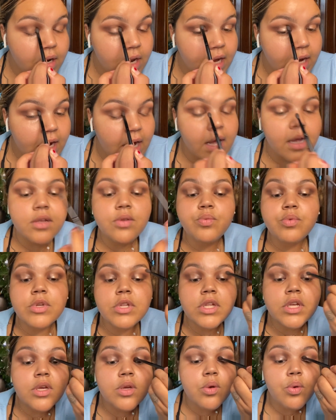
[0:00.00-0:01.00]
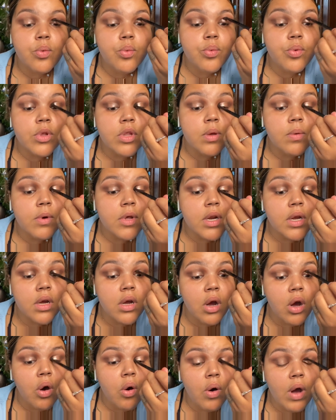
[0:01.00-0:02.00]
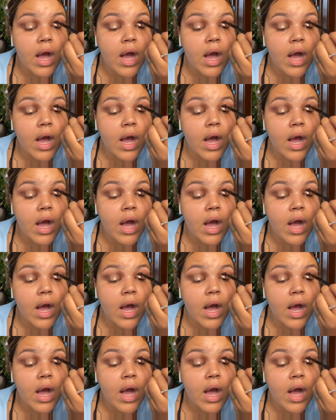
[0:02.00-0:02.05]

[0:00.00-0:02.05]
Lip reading: Like, I really, really want to go.